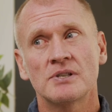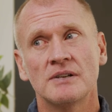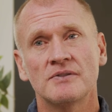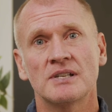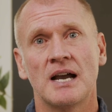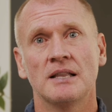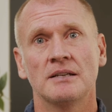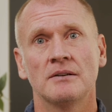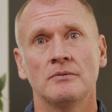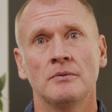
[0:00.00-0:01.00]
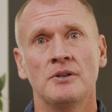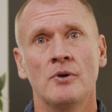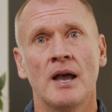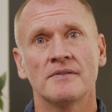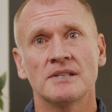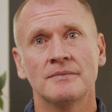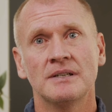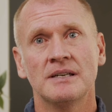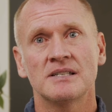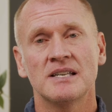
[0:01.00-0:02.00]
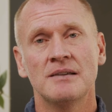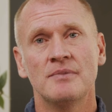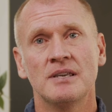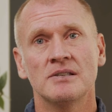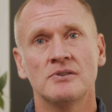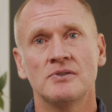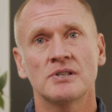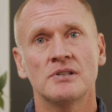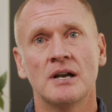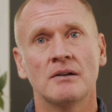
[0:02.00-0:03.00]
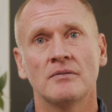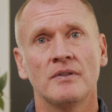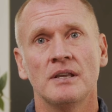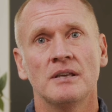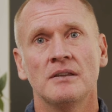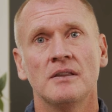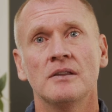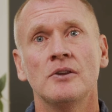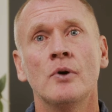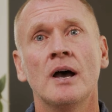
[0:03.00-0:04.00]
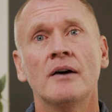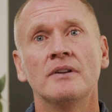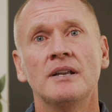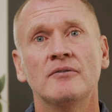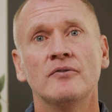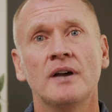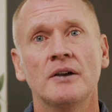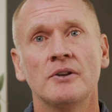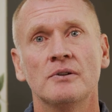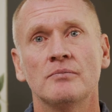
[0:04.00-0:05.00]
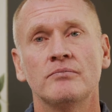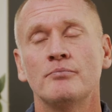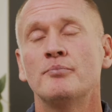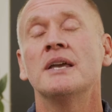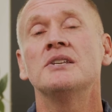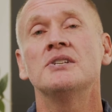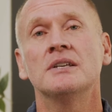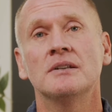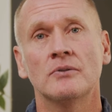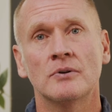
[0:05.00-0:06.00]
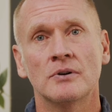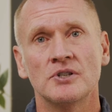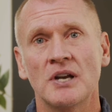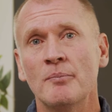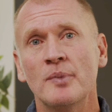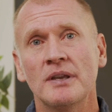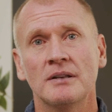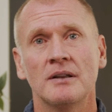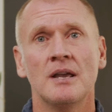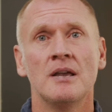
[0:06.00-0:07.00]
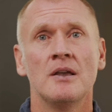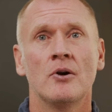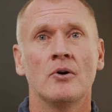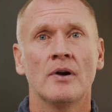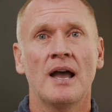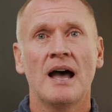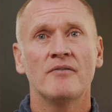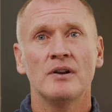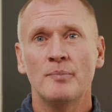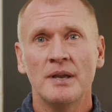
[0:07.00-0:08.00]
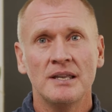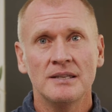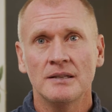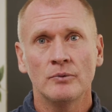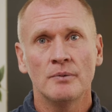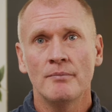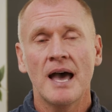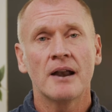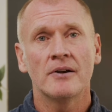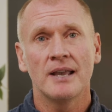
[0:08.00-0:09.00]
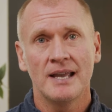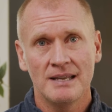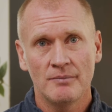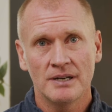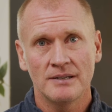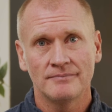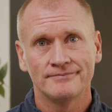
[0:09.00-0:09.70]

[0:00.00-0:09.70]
yourself silent when you have something to say because you're just not thinking that you have enough value to pitch in or jump in or have an opinion that would matter to anybody?